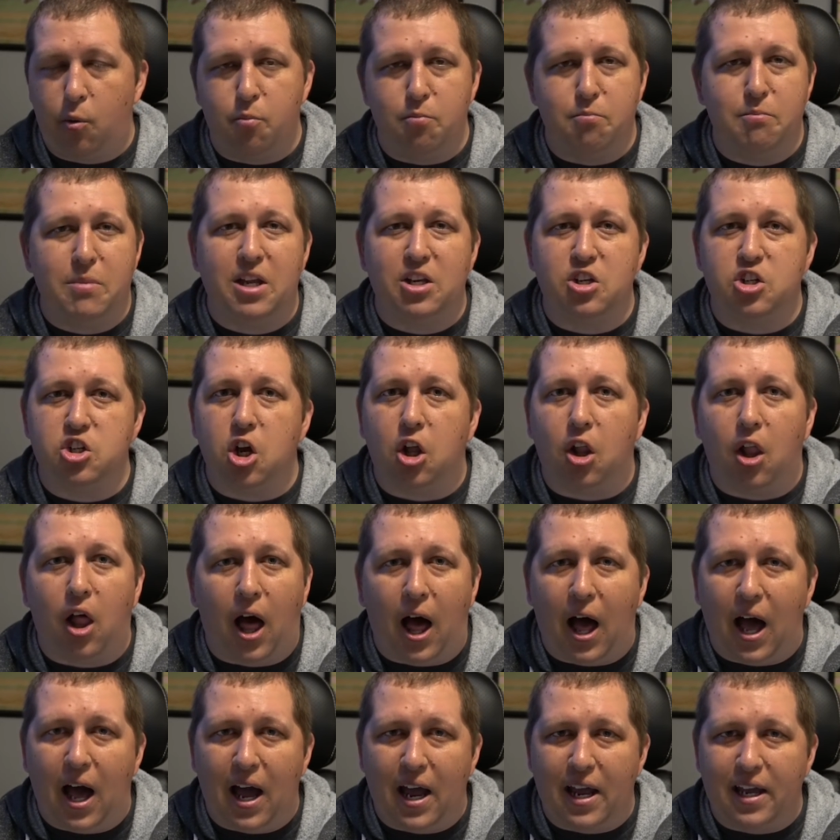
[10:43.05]

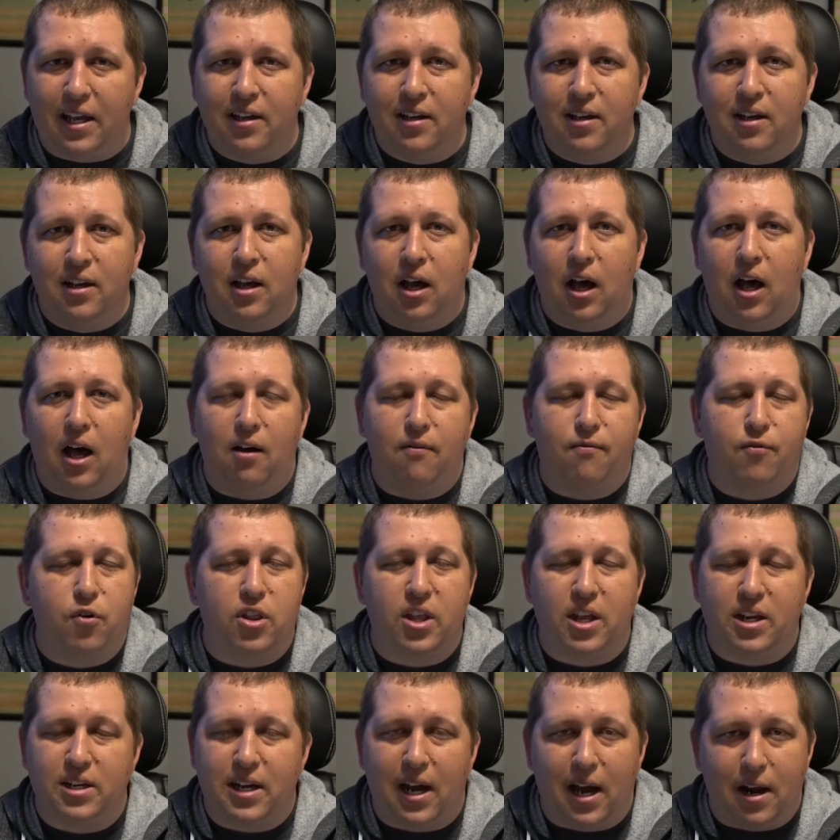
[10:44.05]
mid-July
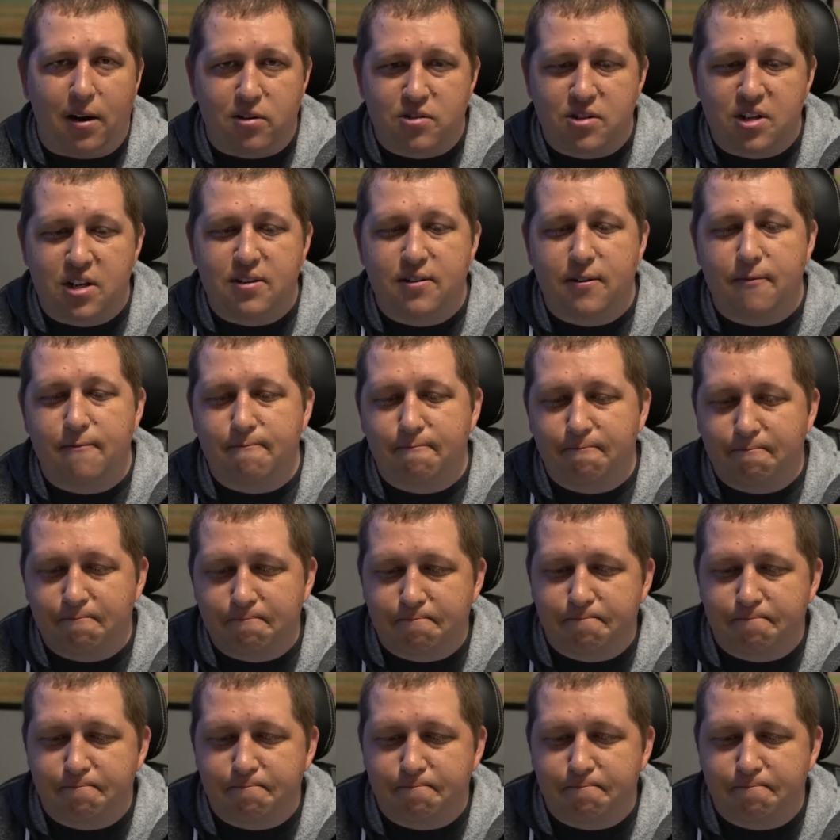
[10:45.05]
for the entire season.